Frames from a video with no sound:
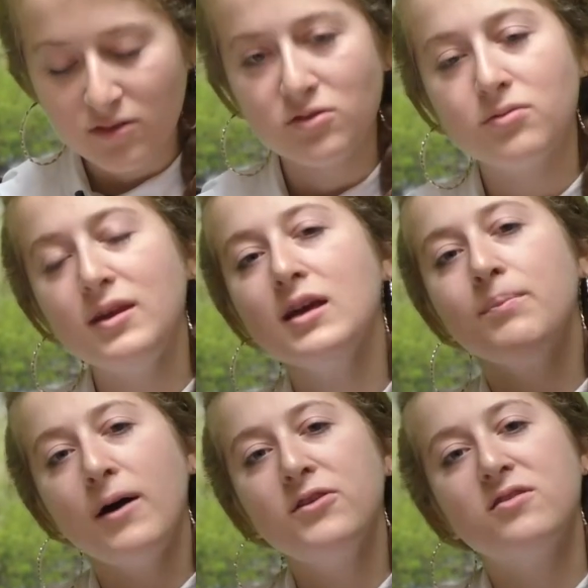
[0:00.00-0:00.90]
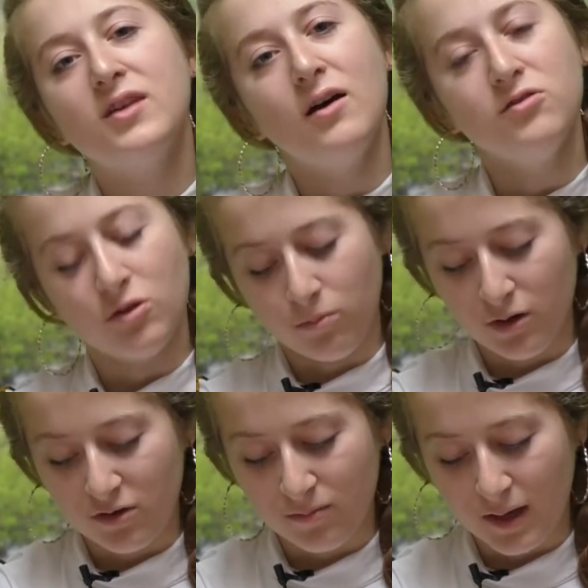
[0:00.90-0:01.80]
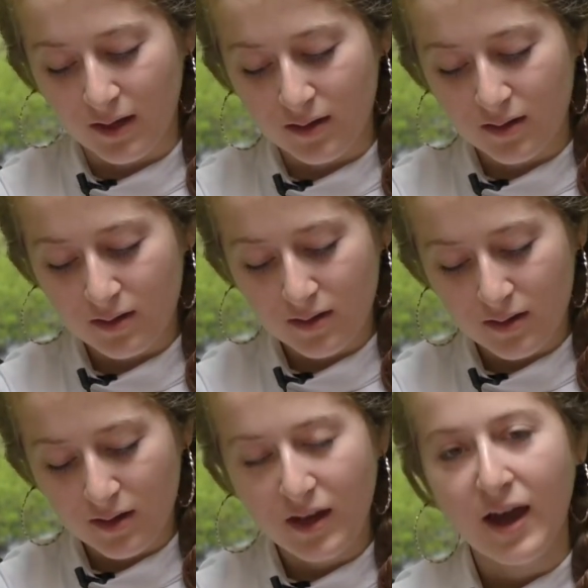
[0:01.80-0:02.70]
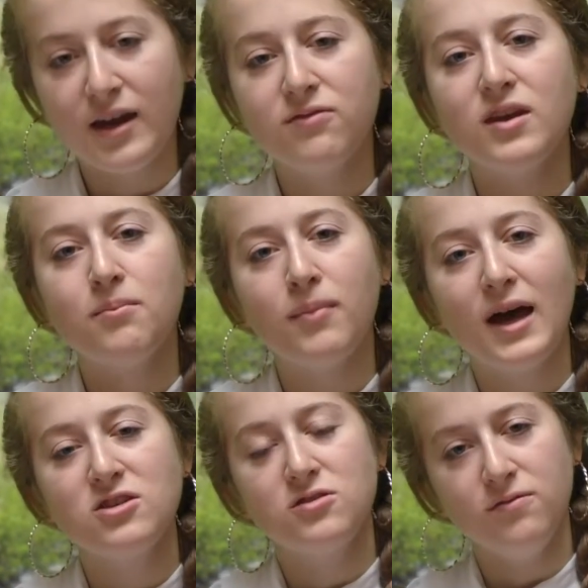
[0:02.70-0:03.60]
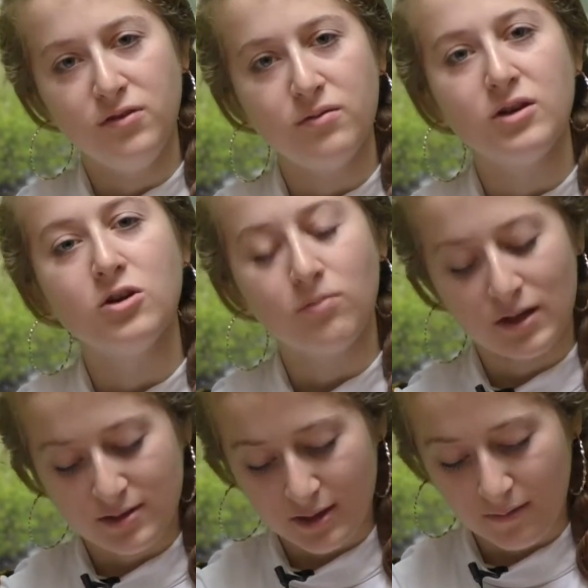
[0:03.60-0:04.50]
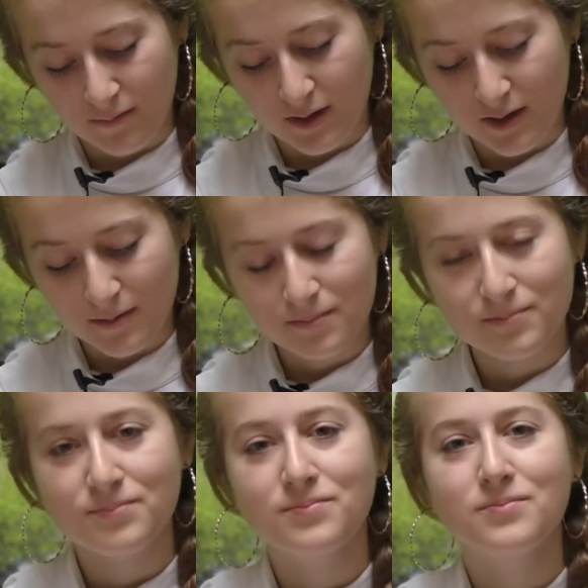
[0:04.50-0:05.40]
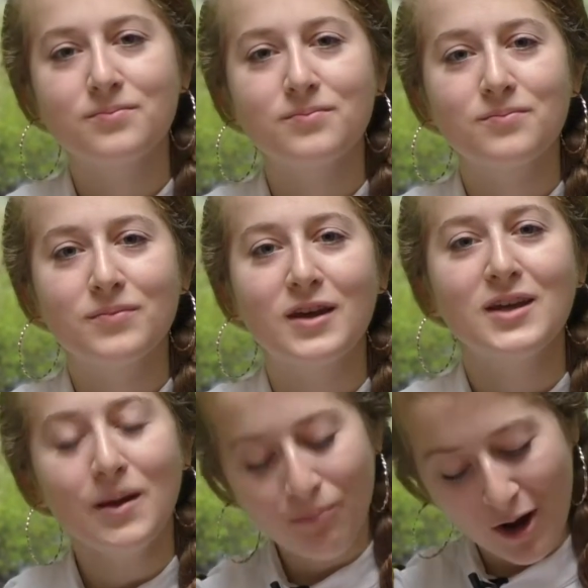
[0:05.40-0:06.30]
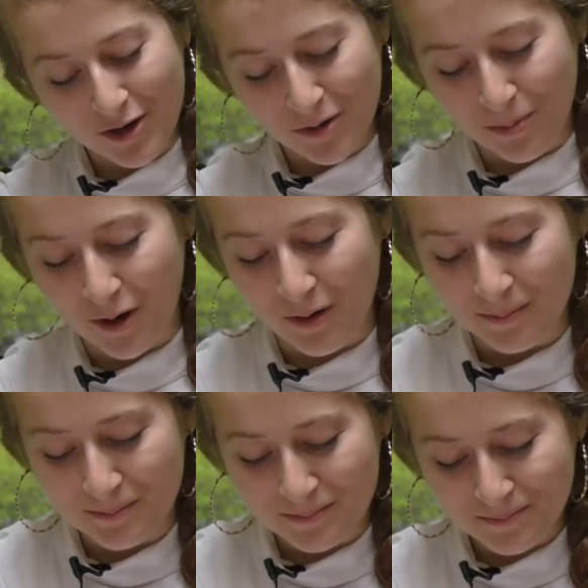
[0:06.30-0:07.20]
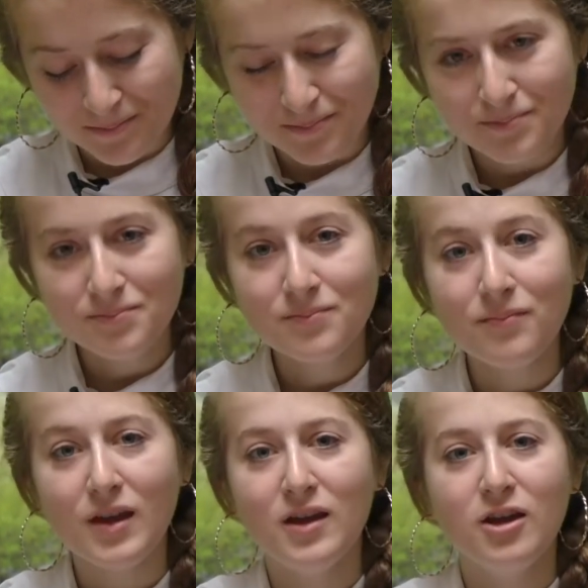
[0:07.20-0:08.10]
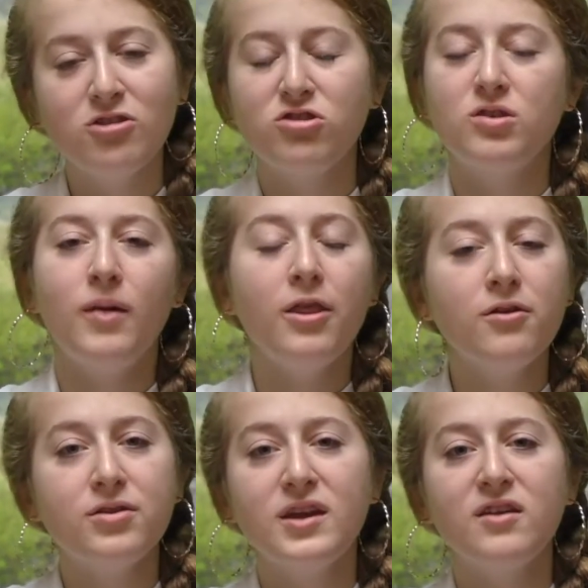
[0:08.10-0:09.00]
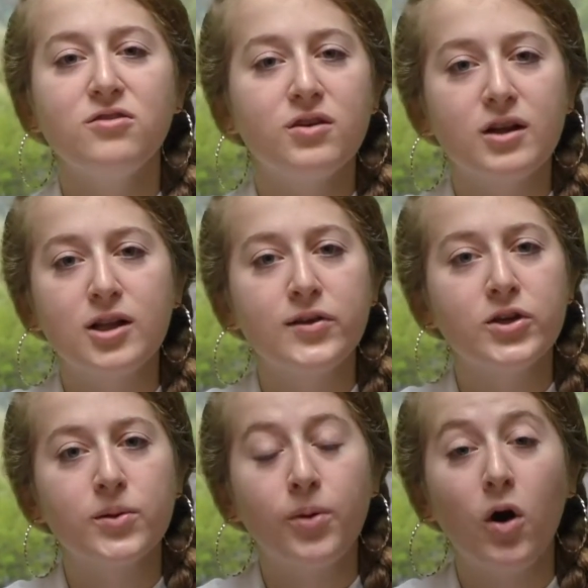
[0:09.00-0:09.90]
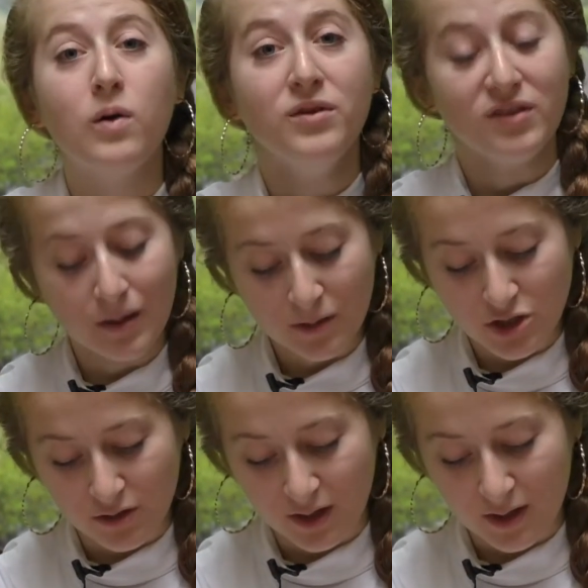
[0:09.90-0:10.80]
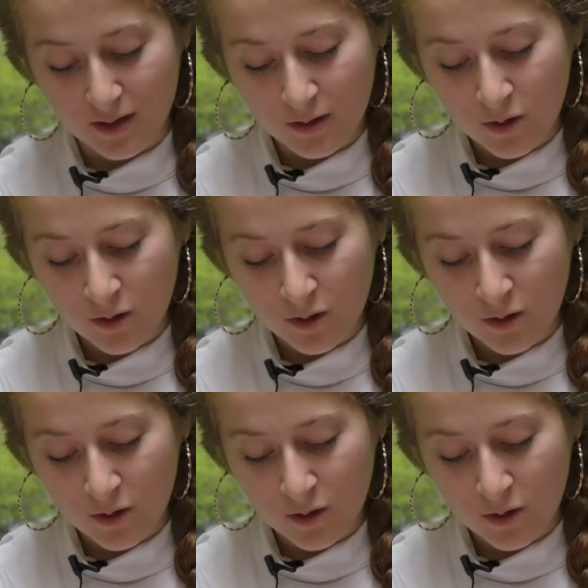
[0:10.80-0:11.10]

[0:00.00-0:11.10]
So think about the sounds your words make, and if they match the feeling you want to convey. Keep writing your poem. So some other things you can include in your poem is imagery,